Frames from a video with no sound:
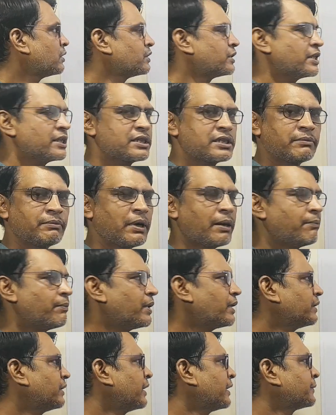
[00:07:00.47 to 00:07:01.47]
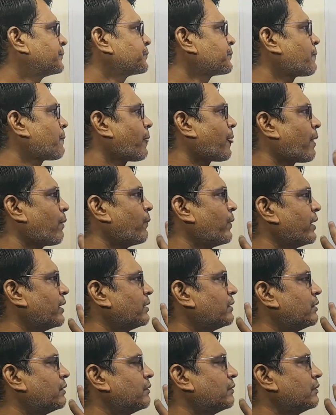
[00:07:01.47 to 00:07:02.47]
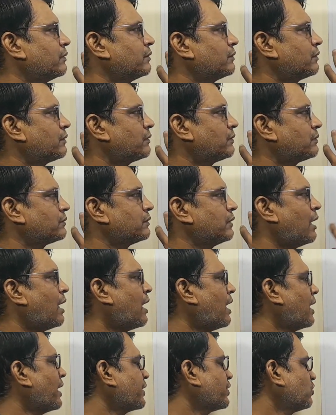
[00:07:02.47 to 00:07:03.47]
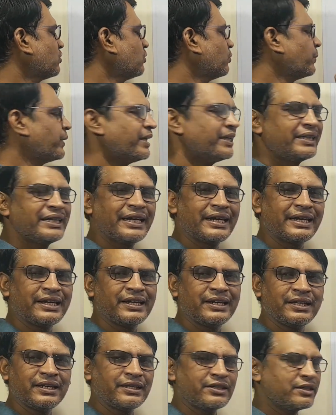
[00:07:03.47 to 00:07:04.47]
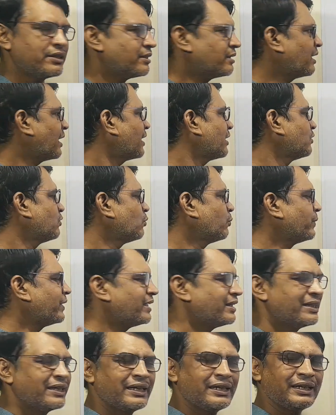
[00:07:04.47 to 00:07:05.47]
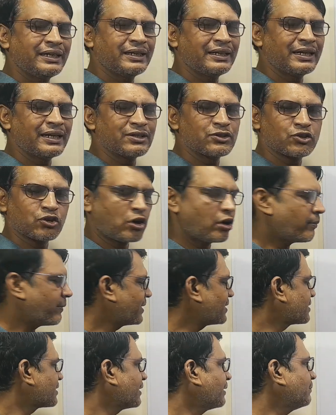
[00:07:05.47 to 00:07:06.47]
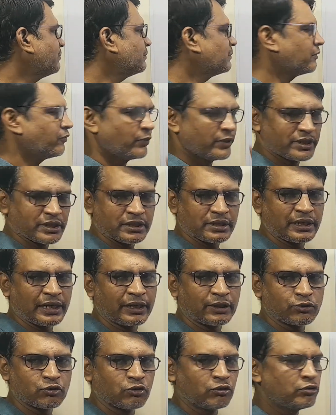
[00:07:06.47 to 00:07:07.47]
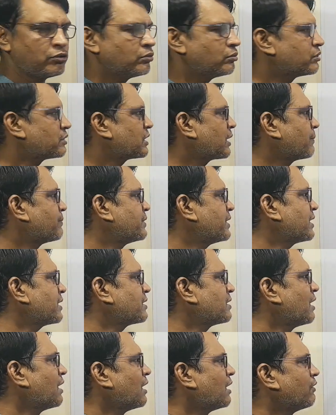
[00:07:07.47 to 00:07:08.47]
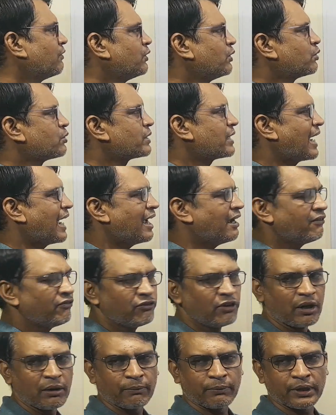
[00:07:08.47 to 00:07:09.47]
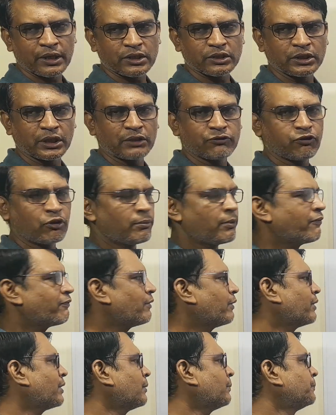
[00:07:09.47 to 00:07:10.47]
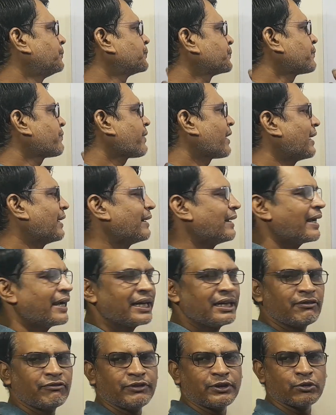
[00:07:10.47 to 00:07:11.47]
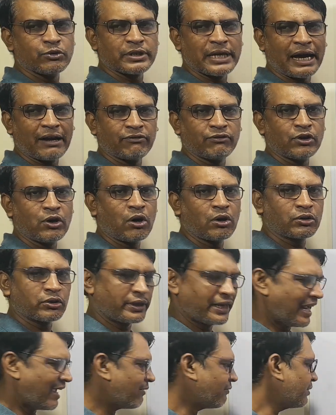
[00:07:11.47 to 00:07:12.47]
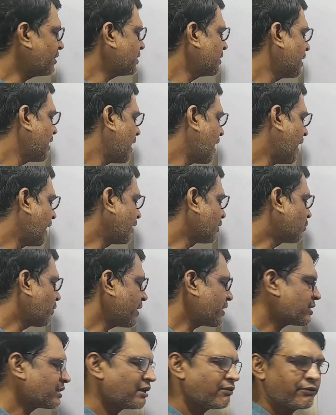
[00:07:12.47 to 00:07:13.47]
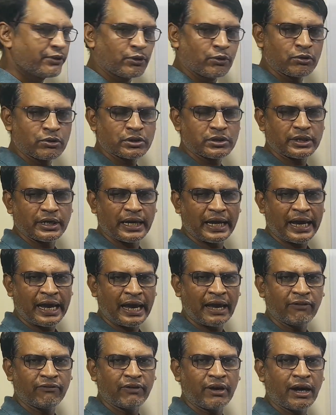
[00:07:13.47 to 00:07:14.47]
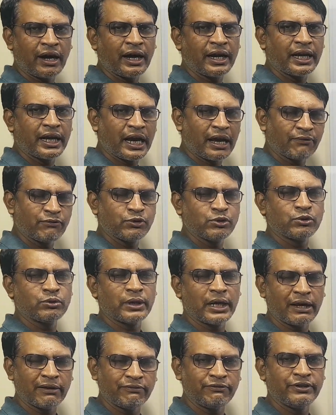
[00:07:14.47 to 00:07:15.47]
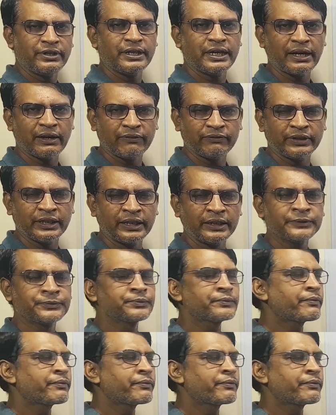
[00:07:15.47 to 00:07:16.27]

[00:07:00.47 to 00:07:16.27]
just remember that with I, you, we, they, he, I, you, we, they, and Tom and Tim, which is like two subjects, we use have plus third form of verb. In negative, we use have not or haven't. In question, we use have I, have you, have we, have they,